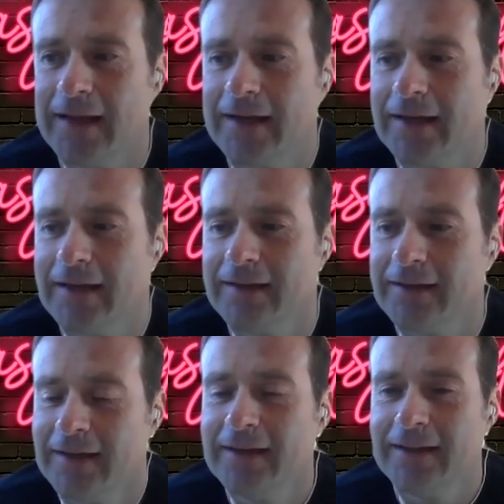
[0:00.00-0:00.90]
then
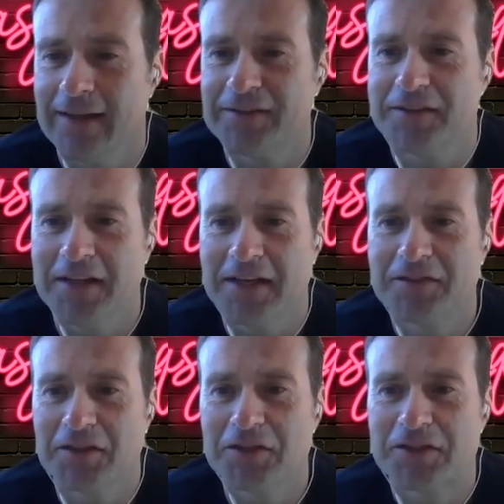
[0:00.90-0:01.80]

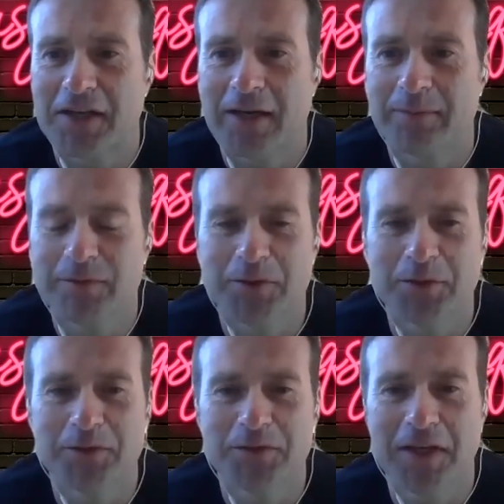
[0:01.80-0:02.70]
it's a good time
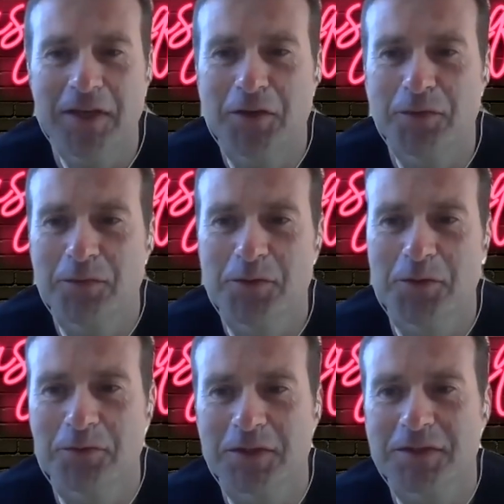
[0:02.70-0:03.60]
to kick off
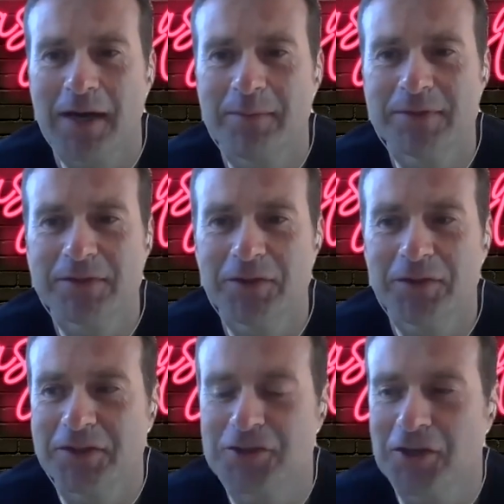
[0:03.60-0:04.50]
your retirement
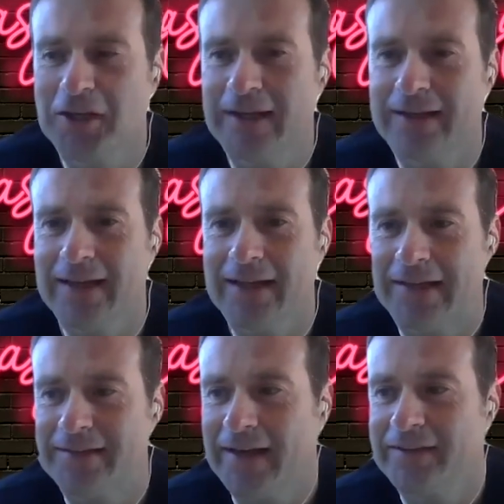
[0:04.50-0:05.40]
annuity journey and get
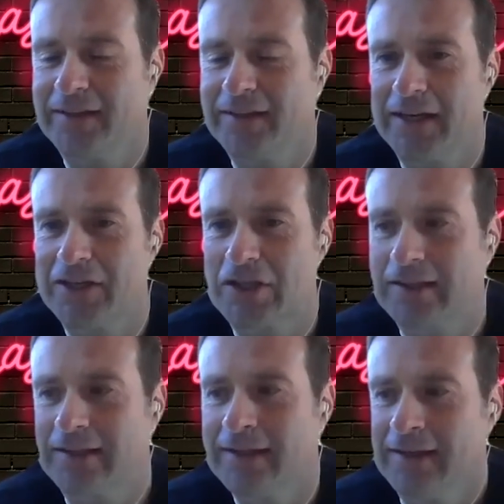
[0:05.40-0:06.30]
that tax
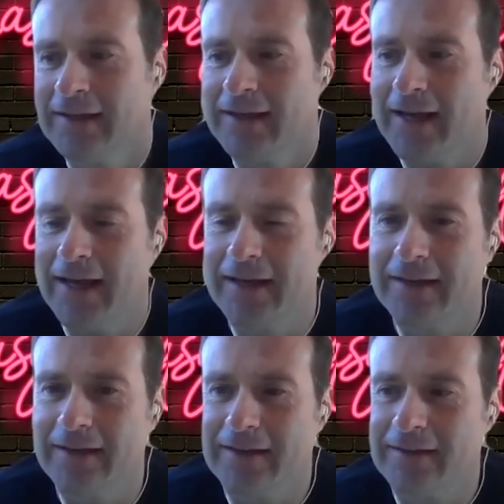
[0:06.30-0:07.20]
deduction
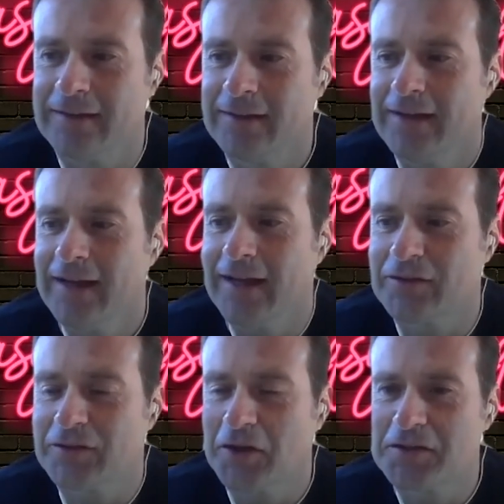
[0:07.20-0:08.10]
and
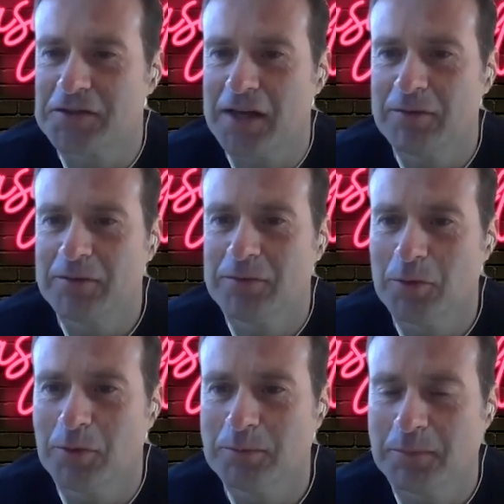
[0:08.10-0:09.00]
start saving
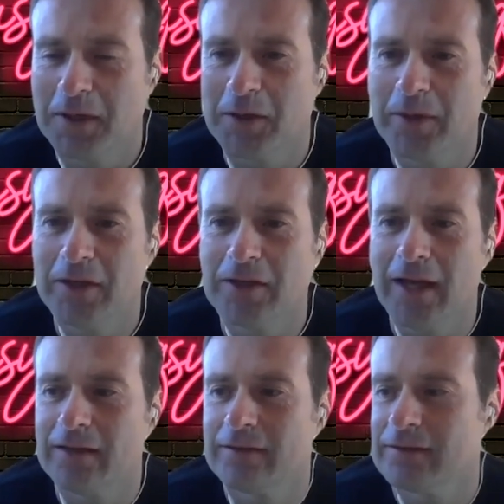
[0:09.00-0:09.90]
for, you know, when you
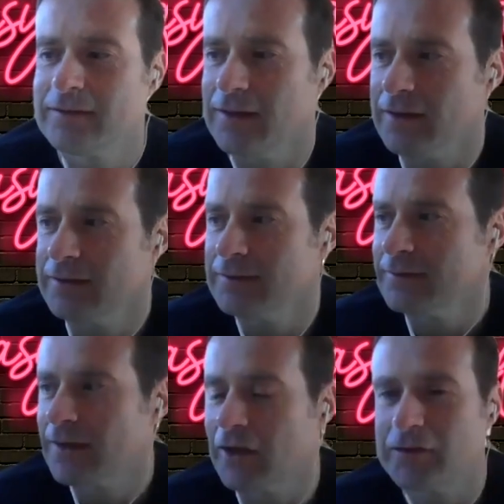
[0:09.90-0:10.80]
get, you know,
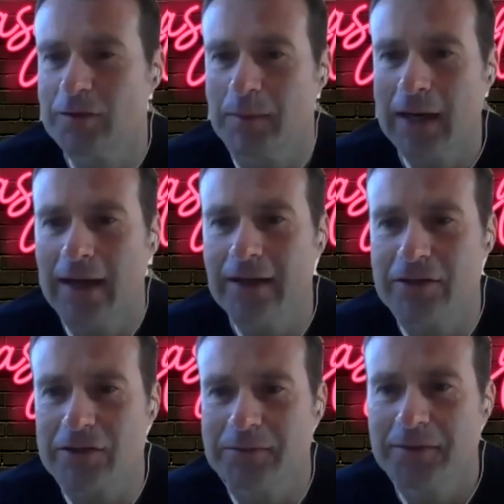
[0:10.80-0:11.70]
close to my
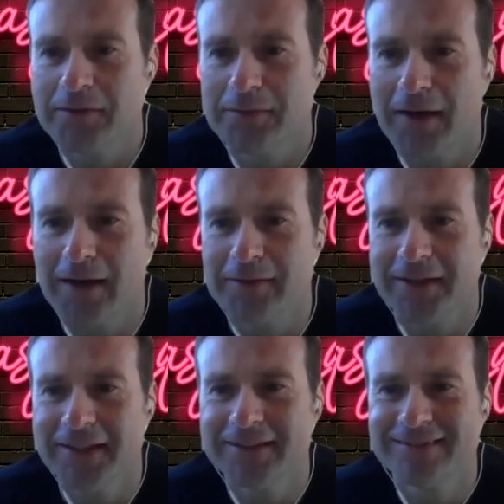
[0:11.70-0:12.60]
age of 55,
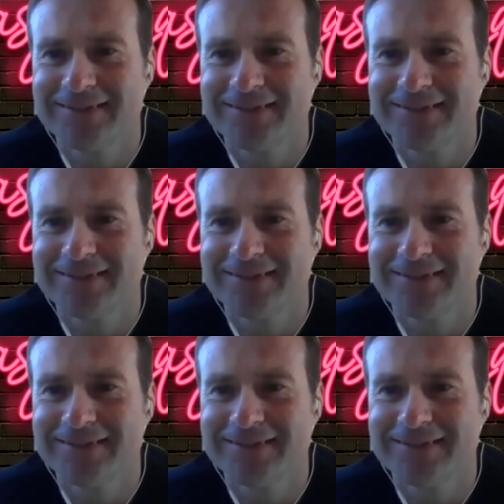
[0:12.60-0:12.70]
eh?